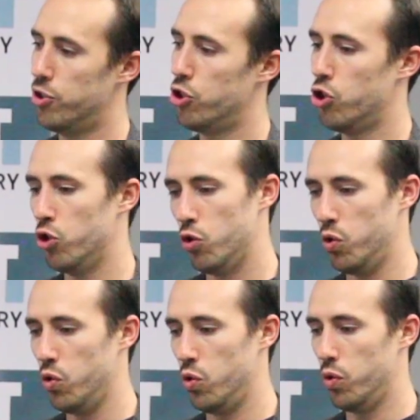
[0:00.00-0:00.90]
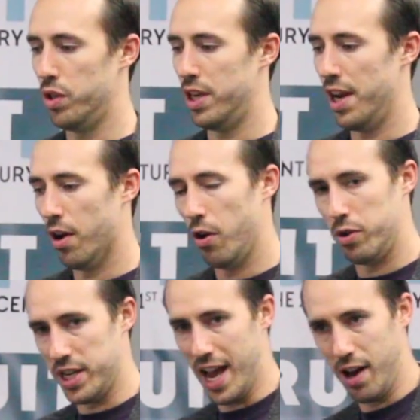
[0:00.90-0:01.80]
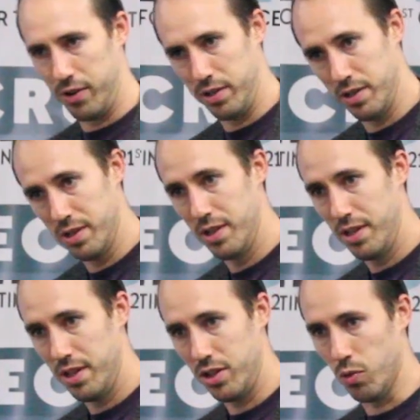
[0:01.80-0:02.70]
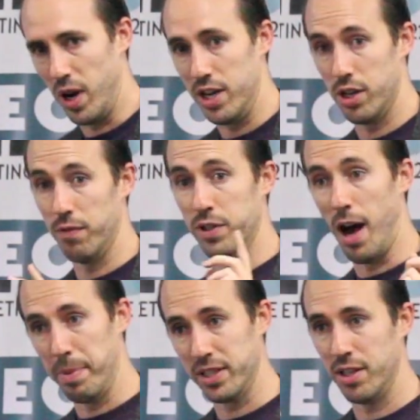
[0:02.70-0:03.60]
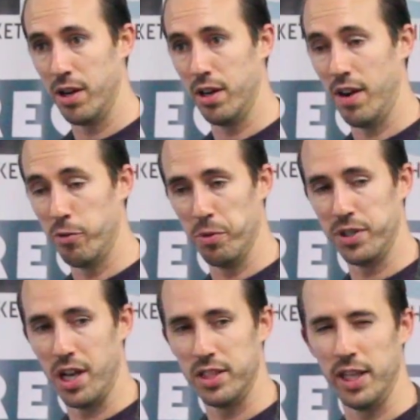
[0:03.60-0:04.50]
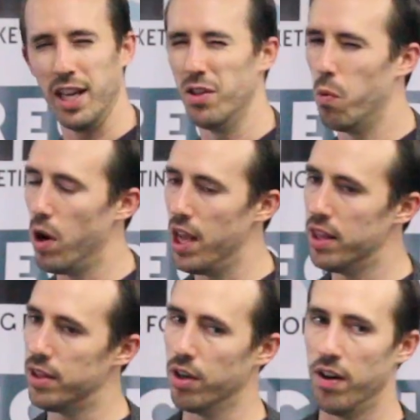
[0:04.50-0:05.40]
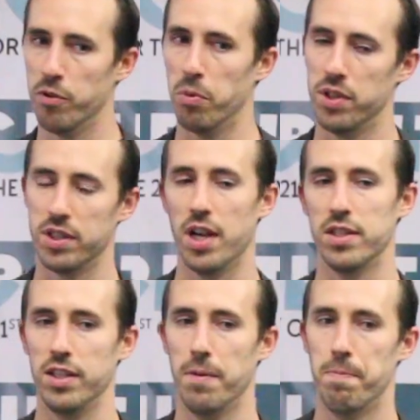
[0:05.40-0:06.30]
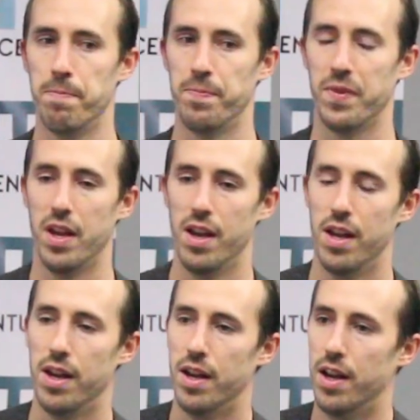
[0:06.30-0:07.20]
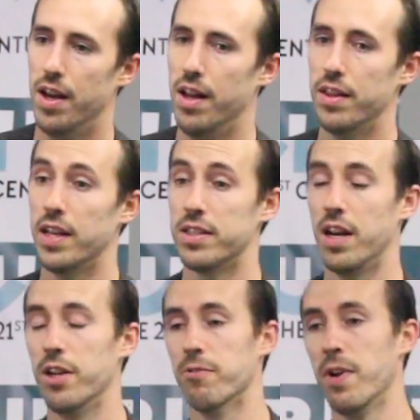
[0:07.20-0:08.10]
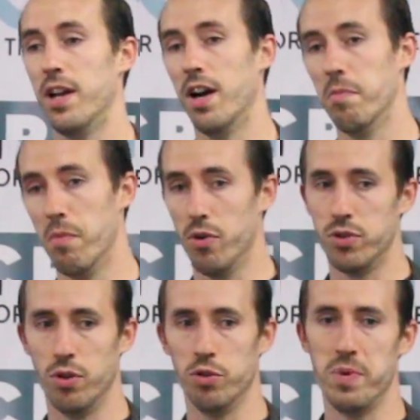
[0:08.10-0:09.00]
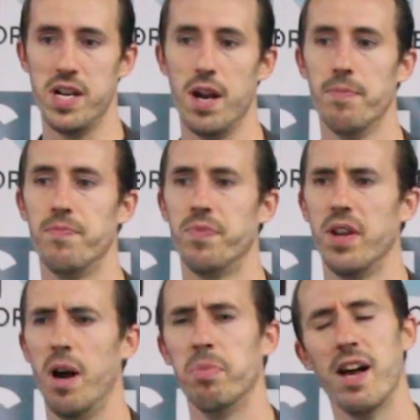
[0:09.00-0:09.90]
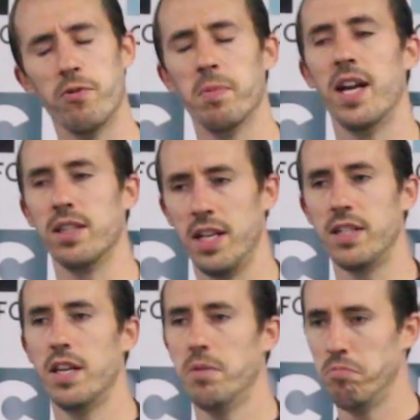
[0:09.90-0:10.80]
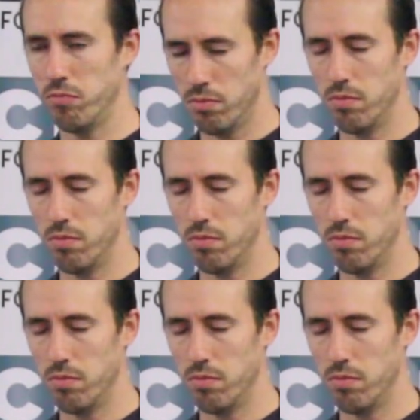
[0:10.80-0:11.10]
to narrow down the range of topics they're comfortable discussing and the way that they're comfortable discussing them. That's not your friend on most social media. A platform like LinkedIn,